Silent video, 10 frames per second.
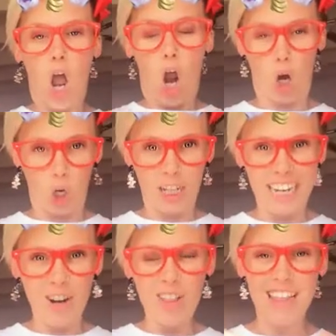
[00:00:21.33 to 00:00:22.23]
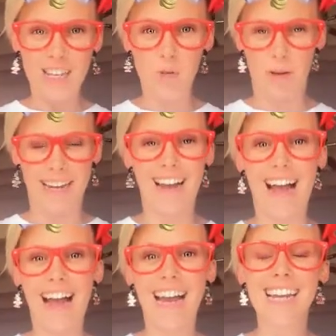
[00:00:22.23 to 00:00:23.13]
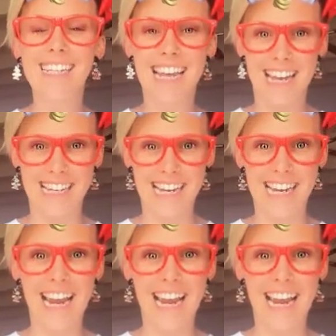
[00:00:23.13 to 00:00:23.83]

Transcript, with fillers: Earlier this week, I attended